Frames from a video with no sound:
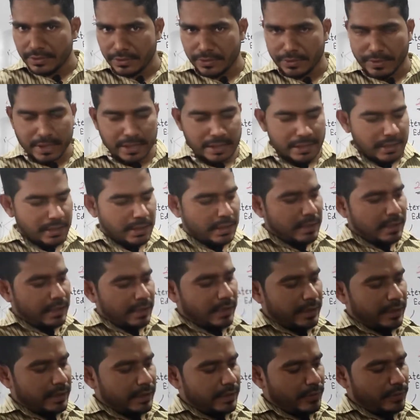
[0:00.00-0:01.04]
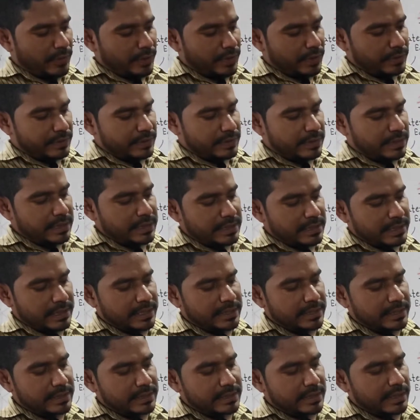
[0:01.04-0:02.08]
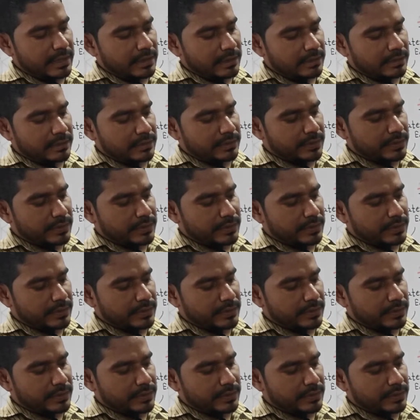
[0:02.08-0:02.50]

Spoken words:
Okay, and whatever this edge is there,